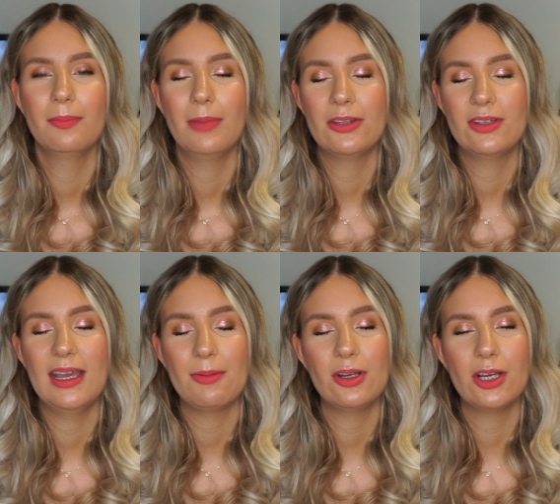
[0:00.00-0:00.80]
And today
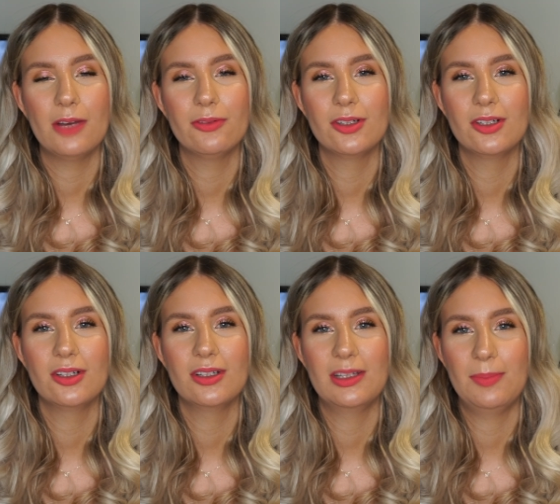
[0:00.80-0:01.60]
I'm going to
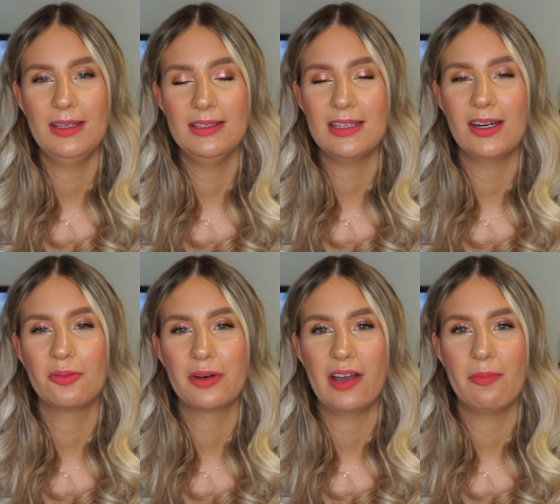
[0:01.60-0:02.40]
cover the pieces that I
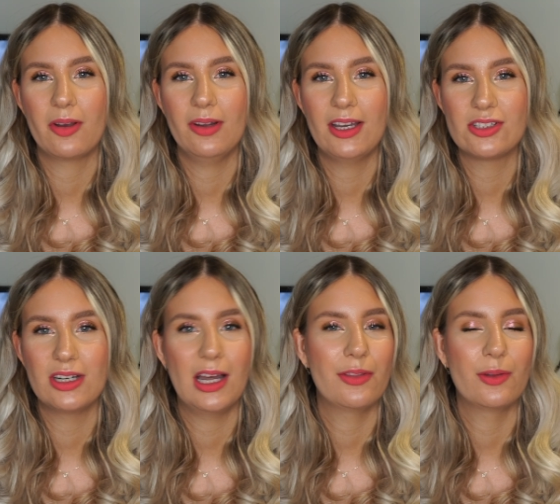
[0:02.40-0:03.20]
already have in my
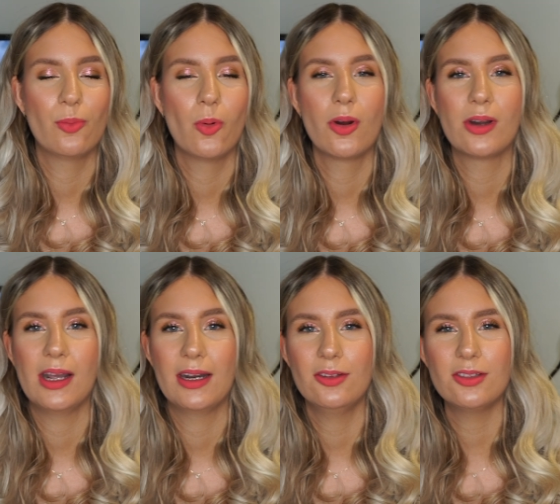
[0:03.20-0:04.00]
collection, how they're worn,
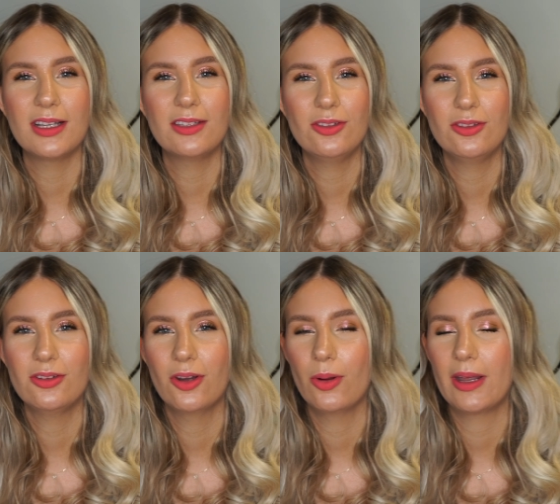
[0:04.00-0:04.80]
and just let you
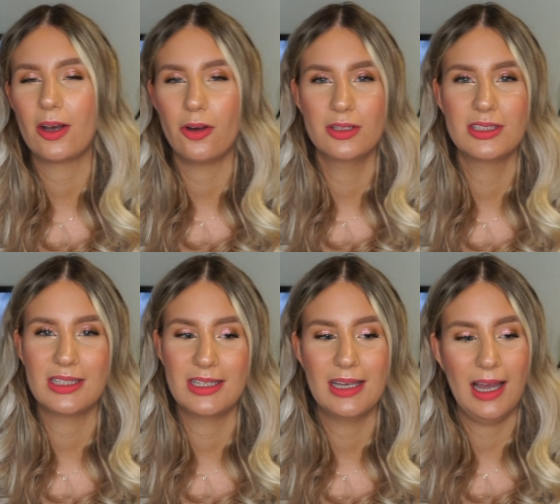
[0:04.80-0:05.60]
know, like,
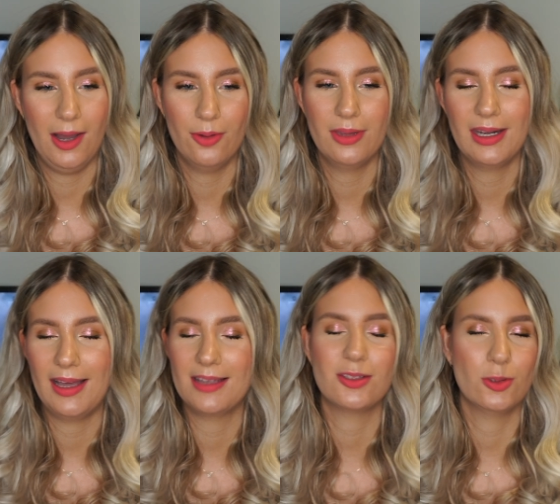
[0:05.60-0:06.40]
honestly, how they
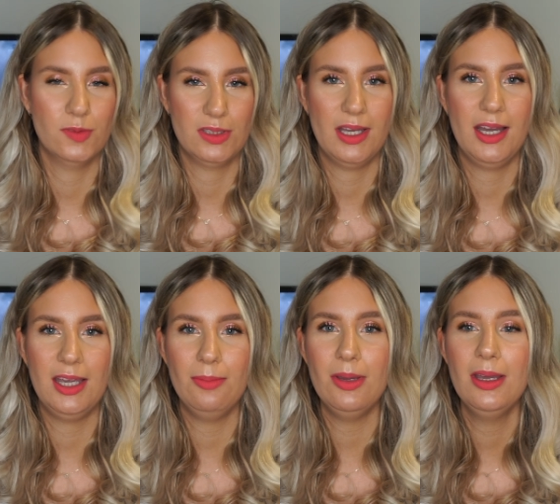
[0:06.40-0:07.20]
last over
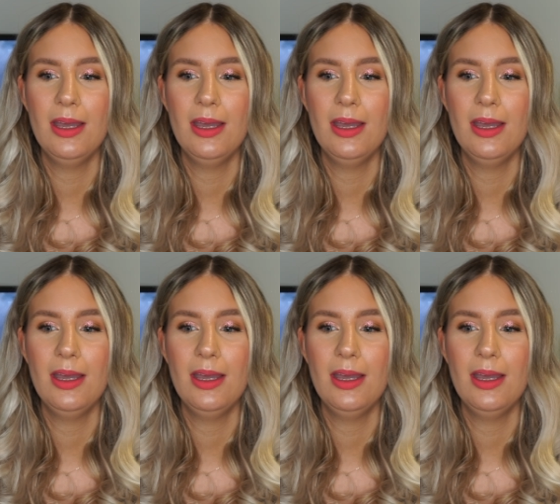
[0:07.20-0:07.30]
time.